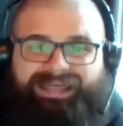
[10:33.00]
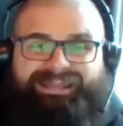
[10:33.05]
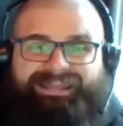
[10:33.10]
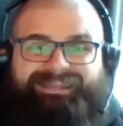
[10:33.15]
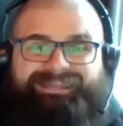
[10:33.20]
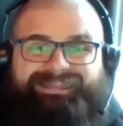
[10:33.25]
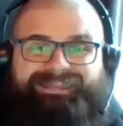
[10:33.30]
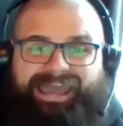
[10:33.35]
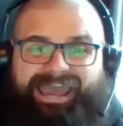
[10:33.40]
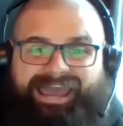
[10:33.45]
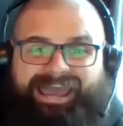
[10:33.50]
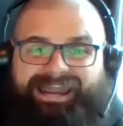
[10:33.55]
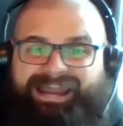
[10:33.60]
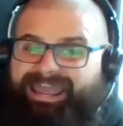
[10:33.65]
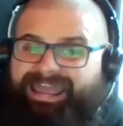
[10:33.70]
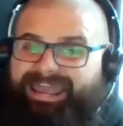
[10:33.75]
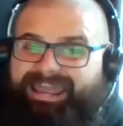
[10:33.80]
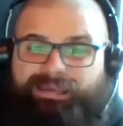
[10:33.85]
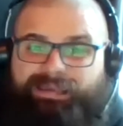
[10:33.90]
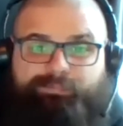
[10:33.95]
That
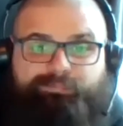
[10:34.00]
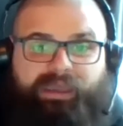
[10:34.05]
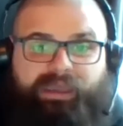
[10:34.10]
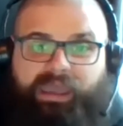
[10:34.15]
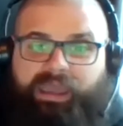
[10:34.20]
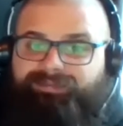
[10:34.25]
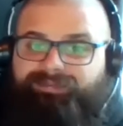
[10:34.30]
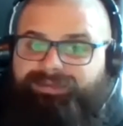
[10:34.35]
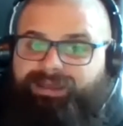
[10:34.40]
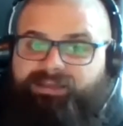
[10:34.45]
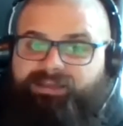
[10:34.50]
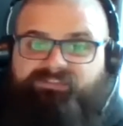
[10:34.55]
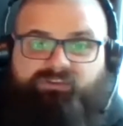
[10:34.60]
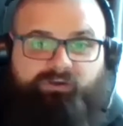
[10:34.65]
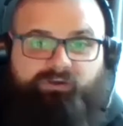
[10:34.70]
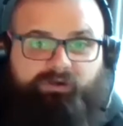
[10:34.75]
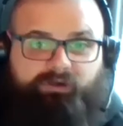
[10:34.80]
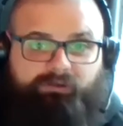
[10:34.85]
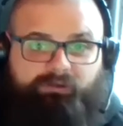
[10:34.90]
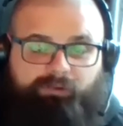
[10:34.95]
ain't bad. That's
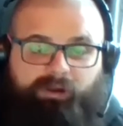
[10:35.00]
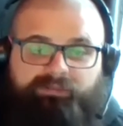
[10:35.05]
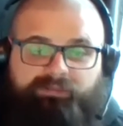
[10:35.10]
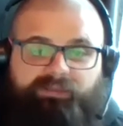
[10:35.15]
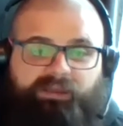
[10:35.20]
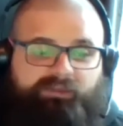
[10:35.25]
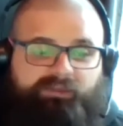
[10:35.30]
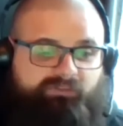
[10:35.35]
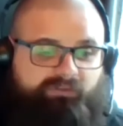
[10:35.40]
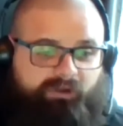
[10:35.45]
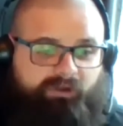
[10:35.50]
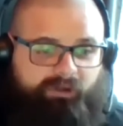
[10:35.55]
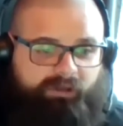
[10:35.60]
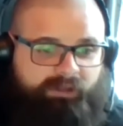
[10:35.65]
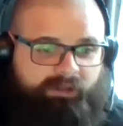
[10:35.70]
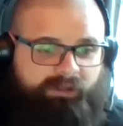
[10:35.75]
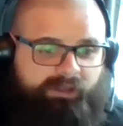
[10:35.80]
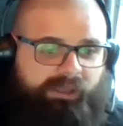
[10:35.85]
good, right? That's good.